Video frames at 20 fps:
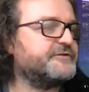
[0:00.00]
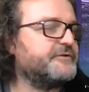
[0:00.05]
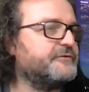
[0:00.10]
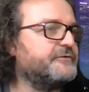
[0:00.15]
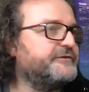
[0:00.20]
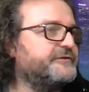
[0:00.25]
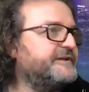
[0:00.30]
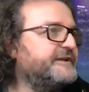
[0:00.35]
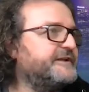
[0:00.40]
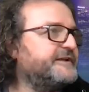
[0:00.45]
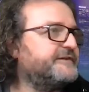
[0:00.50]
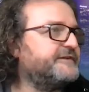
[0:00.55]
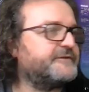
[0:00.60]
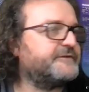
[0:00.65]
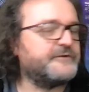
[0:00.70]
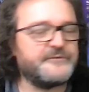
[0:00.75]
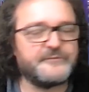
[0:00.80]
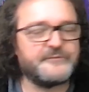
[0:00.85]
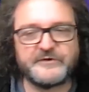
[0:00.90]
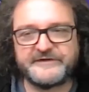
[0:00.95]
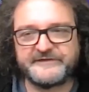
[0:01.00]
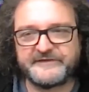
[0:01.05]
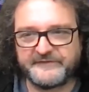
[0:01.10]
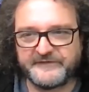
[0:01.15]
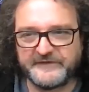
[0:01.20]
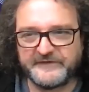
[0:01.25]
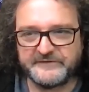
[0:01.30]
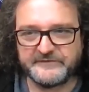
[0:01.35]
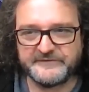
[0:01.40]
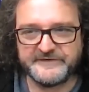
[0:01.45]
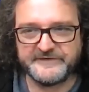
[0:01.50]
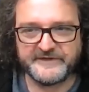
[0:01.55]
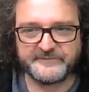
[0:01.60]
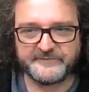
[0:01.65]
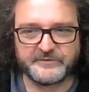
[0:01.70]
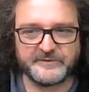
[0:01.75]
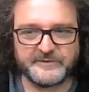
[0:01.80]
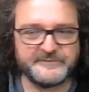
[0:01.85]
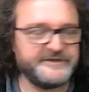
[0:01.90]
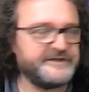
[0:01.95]
those links. Otherwise, I think Denis has
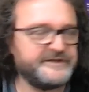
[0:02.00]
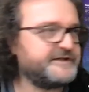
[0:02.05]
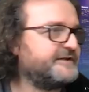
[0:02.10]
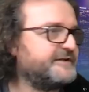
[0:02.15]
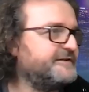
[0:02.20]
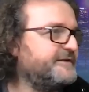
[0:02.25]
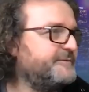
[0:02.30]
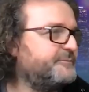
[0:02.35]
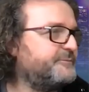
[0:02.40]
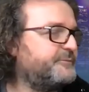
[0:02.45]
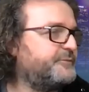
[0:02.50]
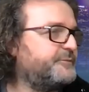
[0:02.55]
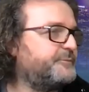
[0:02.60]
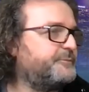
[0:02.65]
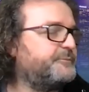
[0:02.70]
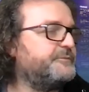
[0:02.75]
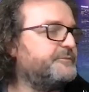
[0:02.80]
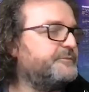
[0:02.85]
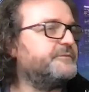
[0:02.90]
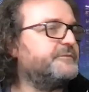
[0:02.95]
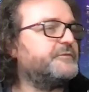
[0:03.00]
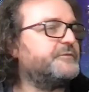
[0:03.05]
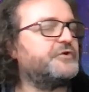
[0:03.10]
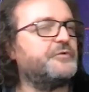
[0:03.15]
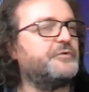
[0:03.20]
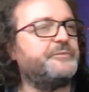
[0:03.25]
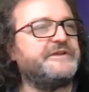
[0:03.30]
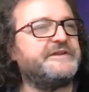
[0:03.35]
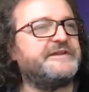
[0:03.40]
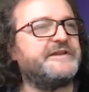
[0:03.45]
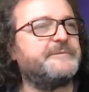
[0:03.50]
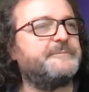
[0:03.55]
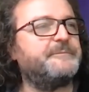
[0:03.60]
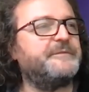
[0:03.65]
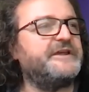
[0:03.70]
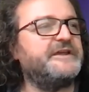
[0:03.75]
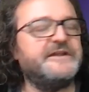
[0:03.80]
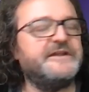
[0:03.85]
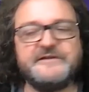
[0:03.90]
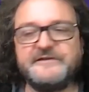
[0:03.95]
probably kindly copied them
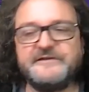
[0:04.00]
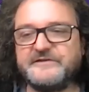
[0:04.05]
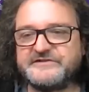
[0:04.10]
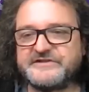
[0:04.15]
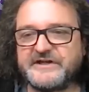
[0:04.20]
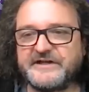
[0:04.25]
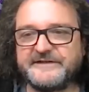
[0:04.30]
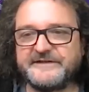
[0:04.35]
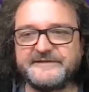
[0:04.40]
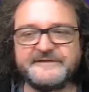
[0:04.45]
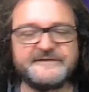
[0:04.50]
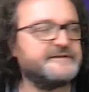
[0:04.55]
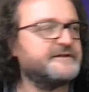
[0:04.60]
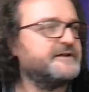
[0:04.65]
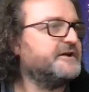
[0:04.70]
in the chat.